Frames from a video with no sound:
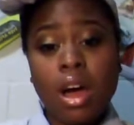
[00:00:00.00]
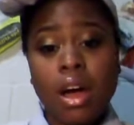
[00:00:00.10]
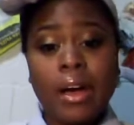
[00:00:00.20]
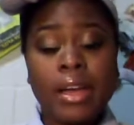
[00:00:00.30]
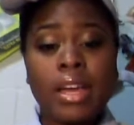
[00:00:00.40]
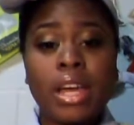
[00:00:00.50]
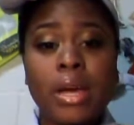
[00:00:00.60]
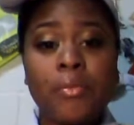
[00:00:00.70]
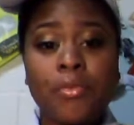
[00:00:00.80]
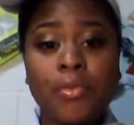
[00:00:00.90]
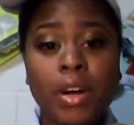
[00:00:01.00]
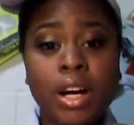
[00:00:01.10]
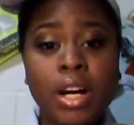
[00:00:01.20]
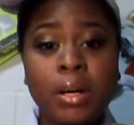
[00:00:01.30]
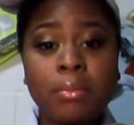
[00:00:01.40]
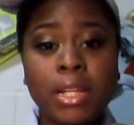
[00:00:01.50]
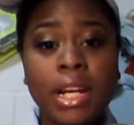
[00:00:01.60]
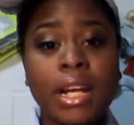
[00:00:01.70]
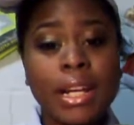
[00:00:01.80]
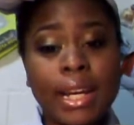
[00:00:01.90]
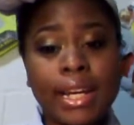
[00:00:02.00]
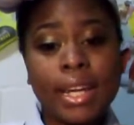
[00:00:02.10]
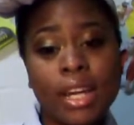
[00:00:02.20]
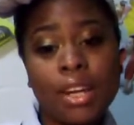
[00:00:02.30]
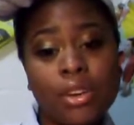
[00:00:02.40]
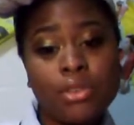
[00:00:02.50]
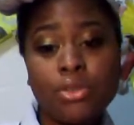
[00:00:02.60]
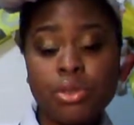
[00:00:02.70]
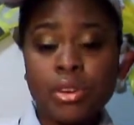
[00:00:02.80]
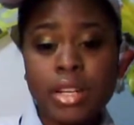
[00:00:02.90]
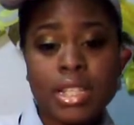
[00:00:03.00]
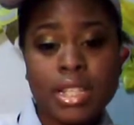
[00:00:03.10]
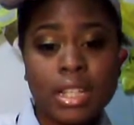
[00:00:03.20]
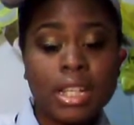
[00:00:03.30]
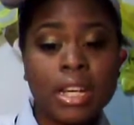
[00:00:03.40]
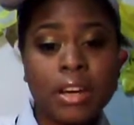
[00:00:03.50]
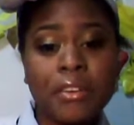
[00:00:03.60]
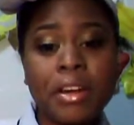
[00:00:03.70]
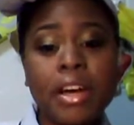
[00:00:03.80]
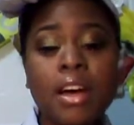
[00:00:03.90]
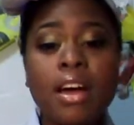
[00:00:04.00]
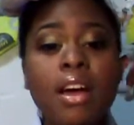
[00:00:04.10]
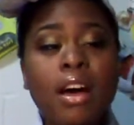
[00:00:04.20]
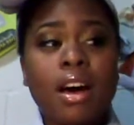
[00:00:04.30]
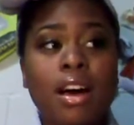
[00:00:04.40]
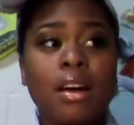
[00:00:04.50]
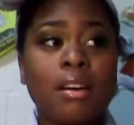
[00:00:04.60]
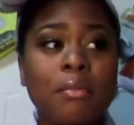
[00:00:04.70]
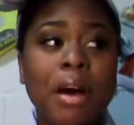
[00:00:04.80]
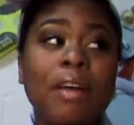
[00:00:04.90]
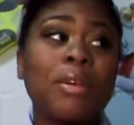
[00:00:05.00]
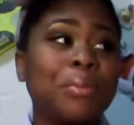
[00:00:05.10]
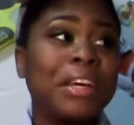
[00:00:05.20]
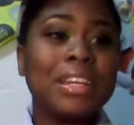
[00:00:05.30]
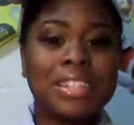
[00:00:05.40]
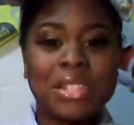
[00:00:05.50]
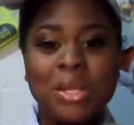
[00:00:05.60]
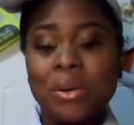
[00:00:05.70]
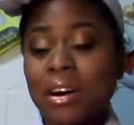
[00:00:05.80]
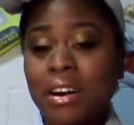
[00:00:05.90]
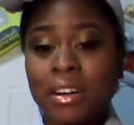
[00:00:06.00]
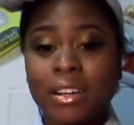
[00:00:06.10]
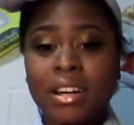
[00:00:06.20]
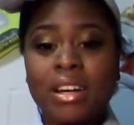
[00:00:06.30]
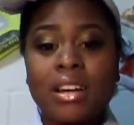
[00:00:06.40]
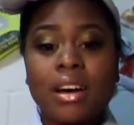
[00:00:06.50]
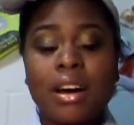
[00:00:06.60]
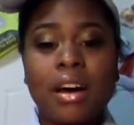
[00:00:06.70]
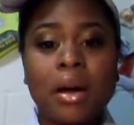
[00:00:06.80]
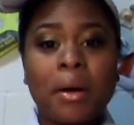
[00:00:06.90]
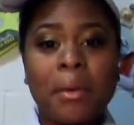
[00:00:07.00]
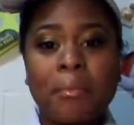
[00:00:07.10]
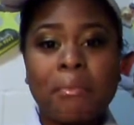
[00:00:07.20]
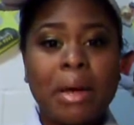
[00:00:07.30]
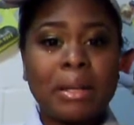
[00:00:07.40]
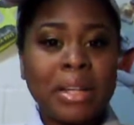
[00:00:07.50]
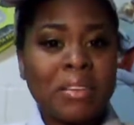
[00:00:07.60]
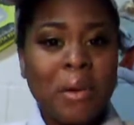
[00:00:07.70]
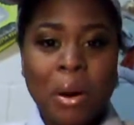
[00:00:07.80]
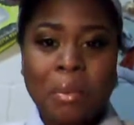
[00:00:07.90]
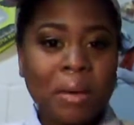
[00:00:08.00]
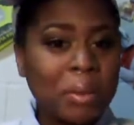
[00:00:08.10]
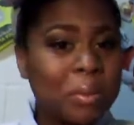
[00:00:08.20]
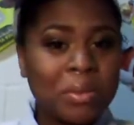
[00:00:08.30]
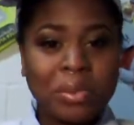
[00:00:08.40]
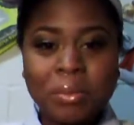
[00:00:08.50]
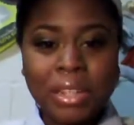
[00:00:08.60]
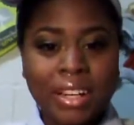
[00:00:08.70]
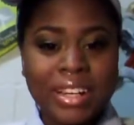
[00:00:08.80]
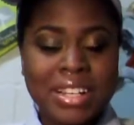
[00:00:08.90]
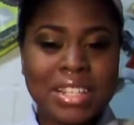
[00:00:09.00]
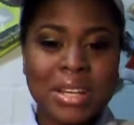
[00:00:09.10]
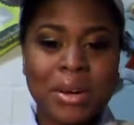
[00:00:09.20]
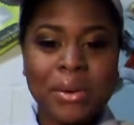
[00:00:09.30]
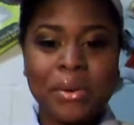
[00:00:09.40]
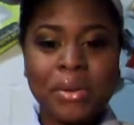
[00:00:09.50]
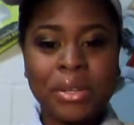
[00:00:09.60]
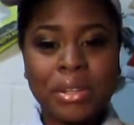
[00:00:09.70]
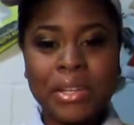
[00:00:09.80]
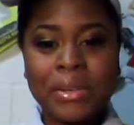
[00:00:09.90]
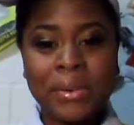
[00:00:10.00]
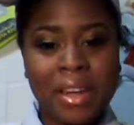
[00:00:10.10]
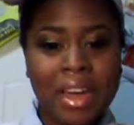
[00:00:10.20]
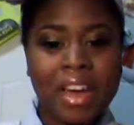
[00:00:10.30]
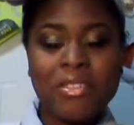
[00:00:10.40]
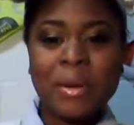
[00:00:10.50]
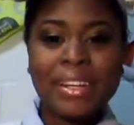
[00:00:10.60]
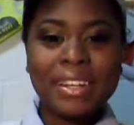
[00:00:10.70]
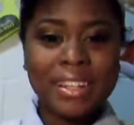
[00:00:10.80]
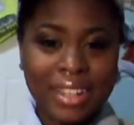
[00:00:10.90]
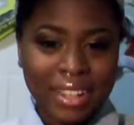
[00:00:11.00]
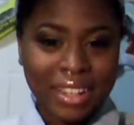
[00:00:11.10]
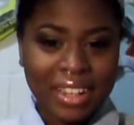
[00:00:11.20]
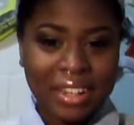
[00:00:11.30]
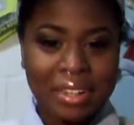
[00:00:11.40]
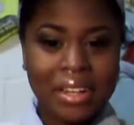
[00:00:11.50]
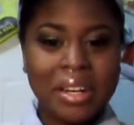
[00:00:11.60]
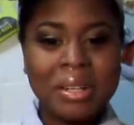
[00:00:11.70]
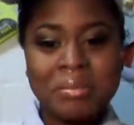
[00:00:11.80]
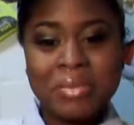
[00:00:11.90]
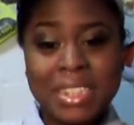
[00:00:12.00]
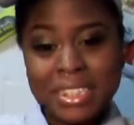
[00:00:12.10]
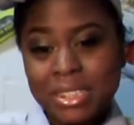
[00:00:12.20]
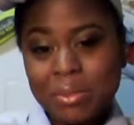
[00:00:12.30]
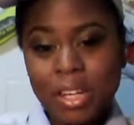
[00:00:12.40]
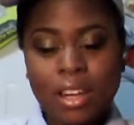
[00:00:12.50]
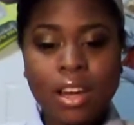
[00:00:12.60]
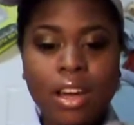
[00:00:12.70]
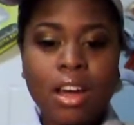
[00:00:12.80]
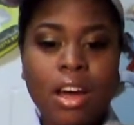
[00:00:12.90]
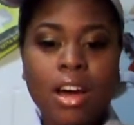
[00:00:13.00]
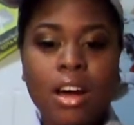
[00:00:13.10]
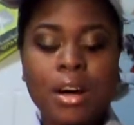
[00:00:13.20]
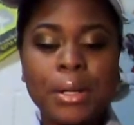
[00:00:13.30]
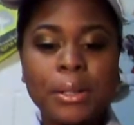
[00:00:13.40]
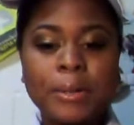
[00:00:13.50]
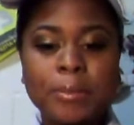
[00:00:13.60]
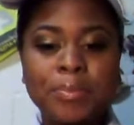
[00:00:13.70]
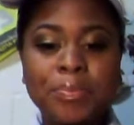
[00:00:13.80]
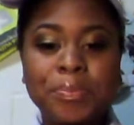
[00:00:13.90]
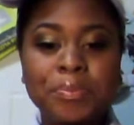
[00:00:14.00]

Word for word: I am from the Connecticut, New York City area. Um, I rep the 86 so hard. Um, I love all my people from there. So, you know, everybody in Connecticut, um, this is me. Um,